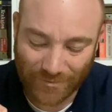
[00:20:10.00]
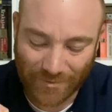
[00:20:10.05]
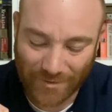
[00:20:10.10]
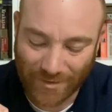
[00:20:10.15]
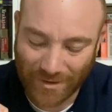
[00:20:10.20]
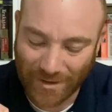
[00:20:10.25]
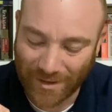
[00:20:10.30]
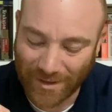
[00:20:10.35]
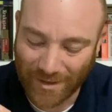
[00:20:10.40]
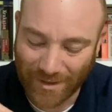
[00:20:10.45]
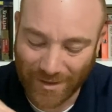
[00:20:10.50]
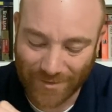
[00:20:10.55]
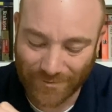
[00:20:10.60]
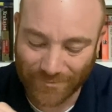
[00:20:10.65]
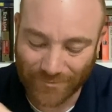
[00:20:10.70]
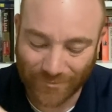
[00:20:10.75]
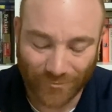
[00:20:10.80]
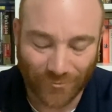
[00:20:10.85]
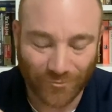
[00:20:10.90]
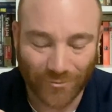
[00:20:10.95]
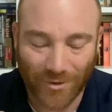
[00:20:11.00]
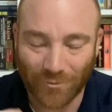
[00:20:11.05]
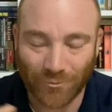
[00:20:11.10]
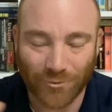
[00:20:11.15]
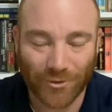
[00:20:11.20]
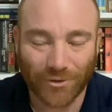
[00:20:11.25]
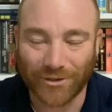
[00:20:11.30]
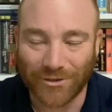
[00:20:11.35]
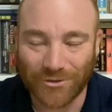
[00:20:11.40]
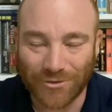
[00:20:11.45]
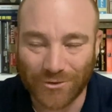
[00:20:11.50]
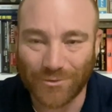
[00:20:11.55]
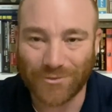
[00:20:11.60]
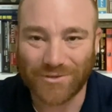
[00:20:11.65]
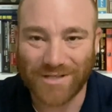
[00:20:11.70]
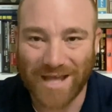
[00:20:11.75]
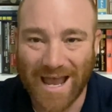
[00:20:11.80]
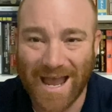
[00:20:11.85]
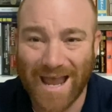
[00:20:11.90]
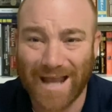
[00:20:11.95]
uh, really do
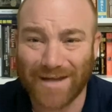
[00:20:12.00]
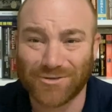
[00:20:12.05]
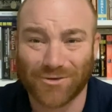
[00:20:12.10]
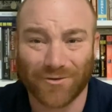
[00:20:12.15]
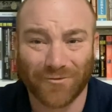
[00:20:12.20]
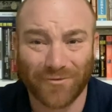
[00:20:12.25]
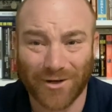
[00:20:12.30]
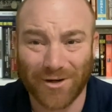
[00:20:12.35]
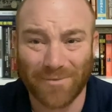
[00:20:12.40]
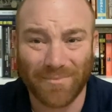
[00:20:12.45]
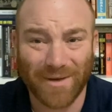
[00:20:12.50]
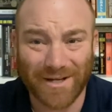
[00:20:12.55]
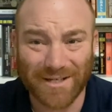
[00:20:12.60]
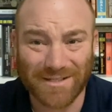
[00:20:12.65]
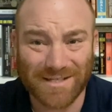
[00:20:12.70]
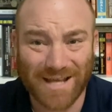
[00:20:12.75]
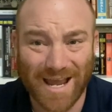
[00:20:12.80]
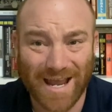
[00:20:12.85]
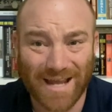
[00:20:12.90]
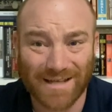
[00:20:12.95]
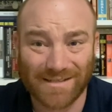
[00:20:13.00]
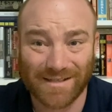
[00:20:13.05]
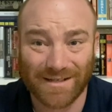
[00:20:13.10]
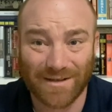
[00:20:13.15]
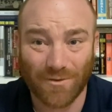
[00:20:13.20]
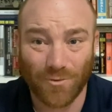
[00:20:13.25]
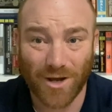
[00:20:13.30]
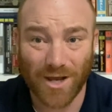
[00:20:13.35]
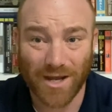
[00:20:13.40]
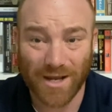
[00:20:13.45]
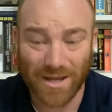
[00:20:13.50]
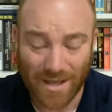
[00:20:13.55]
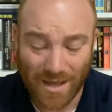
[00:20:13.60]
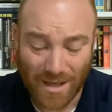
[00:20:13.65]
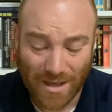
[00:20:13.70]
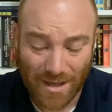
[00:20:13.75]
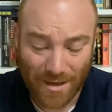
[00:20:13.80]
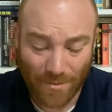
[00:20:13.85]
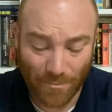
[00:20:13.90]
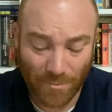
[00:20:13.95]
tags or very many tags anyway,
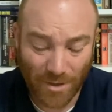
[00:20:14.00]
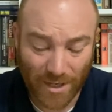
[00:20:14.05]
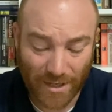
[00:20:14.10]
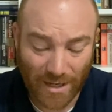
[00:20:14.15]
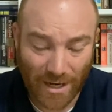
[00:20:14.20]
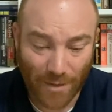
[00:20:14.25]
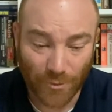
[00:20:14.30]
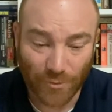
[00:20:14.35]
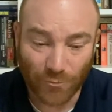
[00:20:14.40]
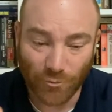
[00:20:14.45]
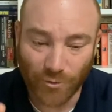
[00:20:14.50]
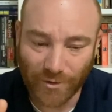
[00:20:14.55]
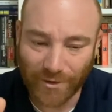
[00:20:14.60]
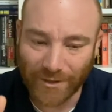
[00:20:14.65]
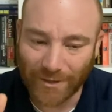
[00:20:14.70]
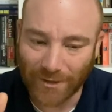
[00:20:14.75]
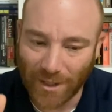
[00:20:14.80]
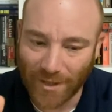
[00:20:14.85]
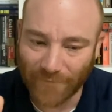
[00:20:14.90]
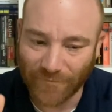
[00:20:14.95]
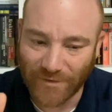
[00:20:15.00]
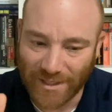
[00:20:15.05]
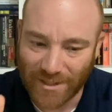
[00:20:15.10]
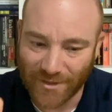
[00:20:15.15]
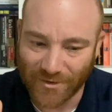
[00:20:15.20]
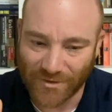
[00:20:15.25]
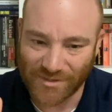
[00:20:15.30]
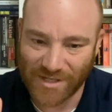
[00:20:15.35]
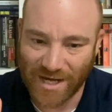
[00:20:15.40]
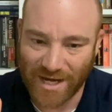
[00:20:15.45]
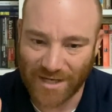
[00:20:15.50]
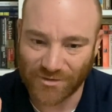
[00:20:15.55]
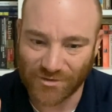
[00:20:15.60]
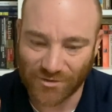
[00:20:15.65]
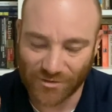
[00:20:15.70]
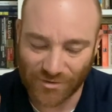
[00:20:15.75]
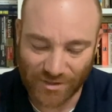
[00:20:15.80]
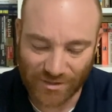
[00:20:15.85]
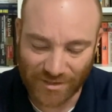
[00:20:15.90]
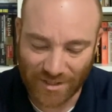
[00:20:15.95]
but I would really love to hear his
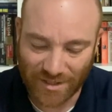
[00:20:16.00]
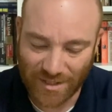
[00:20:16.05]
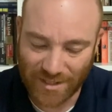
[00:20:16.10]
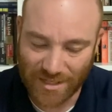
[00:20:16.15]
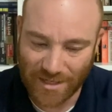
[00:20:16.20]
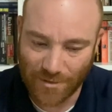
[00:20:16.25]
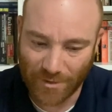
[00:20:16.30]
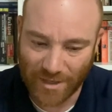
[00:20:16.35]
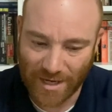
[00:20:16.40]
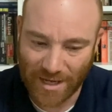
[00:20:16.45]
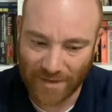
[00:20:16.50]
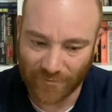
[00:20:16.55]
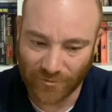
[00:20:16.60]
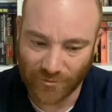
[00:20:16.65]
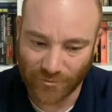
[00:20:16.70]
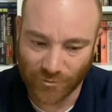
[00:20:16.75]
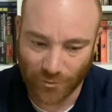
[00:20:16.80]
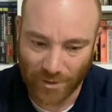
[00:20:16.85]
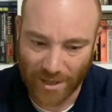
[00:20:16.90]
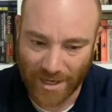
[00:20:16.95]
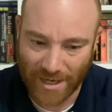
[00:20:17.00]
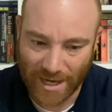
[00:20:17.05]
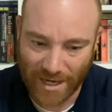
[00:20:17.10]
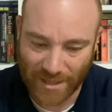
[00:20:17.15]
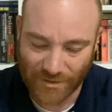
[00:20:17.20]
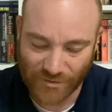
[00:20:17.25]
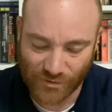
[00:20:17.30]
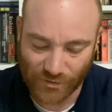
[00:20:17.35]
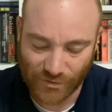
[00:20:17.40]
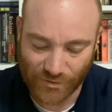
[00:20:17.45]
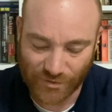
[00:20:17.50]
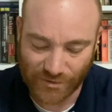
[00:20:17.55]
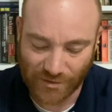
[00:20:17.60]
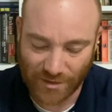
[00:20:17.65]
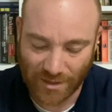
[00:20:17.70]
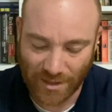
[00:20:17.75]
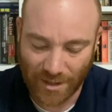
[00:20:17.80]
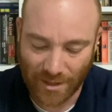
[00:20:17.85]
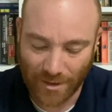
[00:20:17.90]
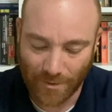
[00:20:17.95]
answers because I think he would have great answers,
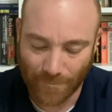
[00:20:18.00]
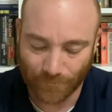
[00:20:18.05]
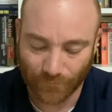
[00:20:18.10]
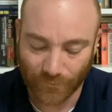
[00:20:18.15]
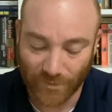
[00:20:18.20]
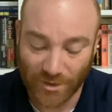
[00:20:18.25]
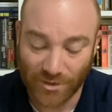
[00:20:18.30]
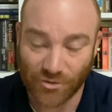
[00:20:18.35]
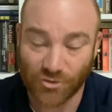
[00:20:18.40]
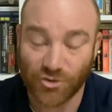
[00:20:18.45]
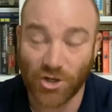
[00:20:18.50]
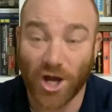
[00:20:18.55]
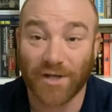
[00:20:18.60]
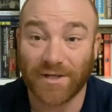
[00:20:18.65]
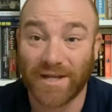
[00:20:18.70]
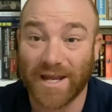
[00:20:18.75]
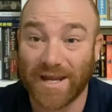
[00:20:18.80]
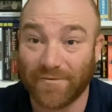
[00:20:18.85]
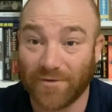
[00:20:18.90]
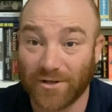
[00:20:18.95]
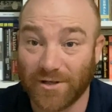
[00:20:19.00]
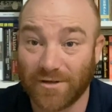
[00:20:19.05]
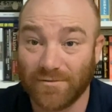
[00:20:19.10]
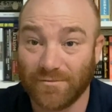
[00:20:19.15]
um, is John David.